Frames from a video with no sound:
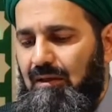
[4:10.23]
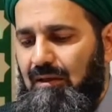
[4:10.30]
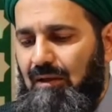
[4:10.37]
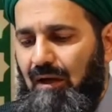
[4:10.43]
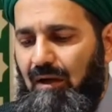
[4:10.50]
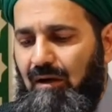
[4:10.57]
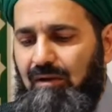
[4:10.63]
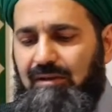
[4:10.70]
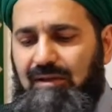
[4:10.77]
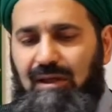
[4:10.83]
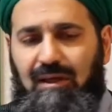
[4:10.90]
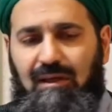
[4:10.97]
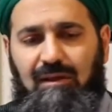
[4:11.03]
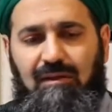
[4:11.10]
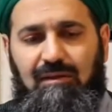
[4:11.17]
are
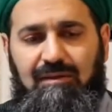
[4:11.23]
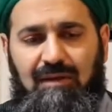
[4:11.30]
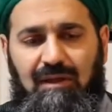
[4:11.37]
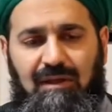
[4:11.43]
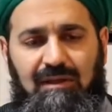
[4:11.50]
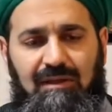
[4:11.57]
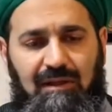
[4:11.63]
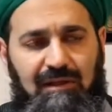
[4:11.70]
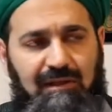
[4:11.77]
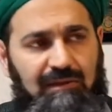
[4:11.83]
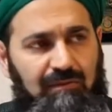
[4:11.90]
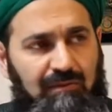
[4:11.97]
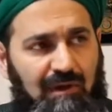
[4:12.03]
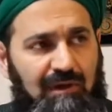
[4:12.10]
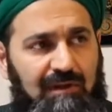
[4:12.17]
taking
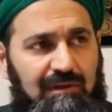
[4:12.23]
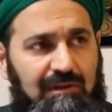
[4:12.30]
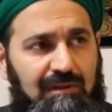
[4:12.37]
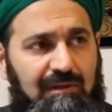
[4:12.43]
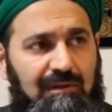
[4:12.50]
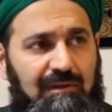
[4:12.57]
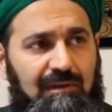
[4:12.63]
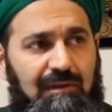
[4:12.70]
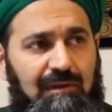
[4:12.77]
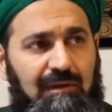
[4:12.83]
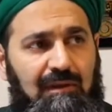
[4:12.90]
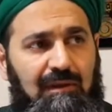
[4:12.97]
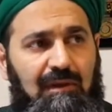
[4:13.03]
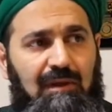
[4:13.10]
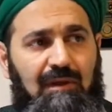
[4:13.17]
psychedelic drugs.
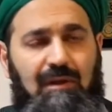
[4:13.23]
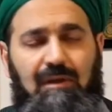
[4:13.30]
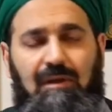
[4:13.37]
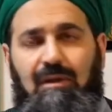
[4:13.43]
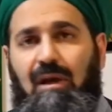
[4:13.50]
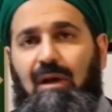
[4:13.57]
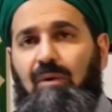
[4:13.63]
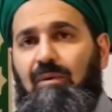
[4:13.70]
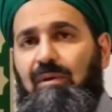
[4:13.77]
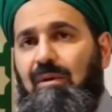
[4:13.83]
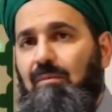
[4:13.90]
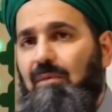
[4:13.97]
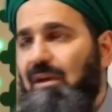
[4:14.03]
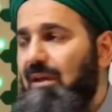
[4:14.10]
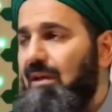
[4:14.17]
Now
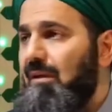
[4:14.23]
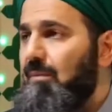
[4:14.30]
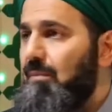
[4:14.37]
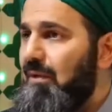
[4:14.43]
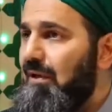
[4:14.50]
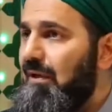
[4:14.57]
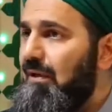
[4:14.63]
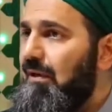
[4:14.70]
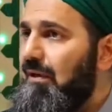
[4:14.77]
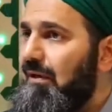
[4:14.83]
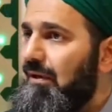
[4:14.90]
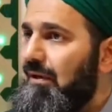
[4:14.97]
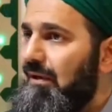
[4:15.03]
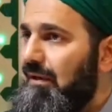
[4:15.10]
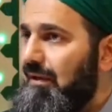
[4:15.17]
they're making a big
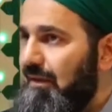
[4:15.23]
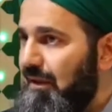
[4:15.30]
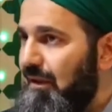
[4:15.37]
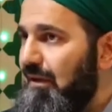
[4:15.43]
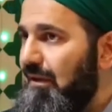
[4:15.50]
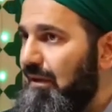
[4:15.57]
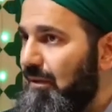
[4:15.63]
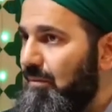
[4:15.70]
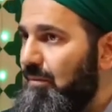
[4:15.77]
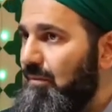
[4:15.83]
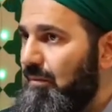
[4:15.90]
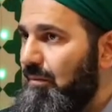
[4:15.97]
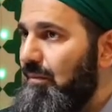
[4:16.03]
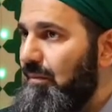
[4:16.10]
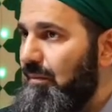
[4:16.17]
thing now
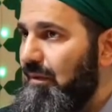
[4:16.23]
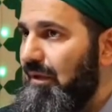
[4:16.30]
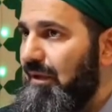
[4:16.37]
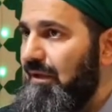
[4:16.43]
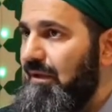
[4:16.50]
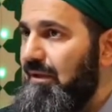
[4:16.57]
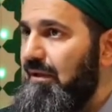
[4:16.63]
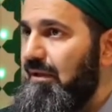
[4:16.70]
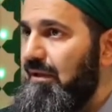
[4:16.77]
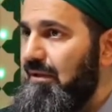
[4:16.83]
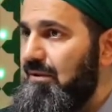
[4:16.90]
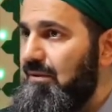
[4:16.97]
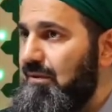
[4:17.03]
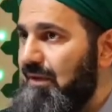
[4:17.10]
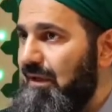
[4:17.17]
in
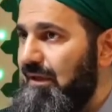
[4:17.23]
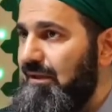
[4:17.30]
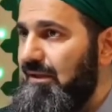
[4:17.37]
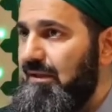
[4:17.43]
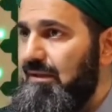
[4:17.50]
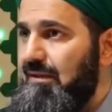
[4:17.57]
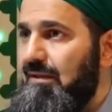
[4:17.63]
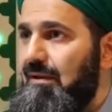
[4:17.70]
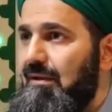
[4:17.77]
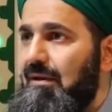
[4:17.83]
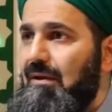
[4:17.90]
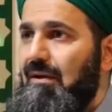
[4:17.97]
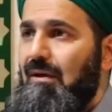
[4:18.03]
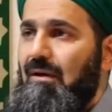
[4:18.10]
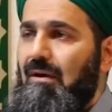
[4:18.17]
societies.
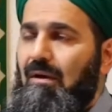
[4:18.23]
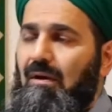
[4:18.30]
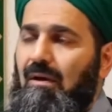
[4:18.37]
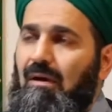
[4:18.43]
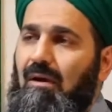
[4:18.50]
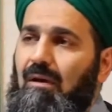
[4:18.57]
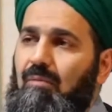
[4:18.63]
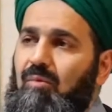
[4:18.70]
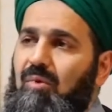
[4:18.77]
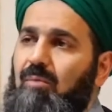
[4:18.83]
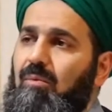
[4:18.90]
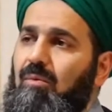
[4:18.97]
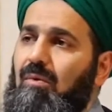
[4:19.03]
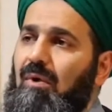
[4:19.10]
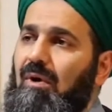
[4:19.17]
And
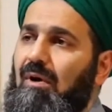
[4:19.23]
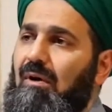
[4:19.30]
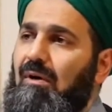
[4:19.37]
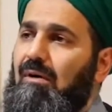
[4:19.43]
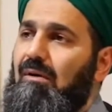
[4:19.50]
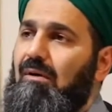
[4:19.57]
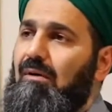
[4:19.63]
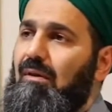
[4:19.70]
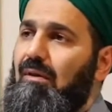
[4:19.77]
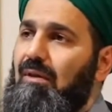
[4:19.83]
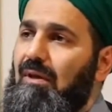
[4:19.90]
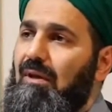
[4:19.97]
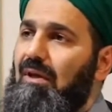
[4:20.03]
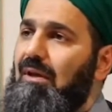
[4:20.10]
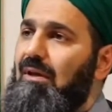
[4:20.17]
people are
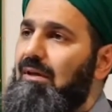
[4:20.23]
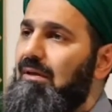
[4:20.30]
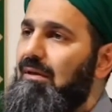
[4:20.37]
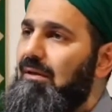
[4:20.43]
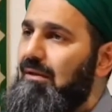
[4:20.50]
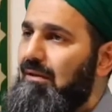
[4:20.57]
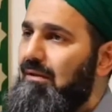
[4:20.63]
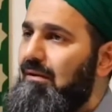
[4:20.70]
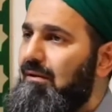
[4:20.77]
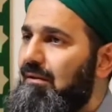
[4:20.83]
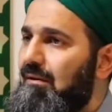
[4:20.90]
thinking,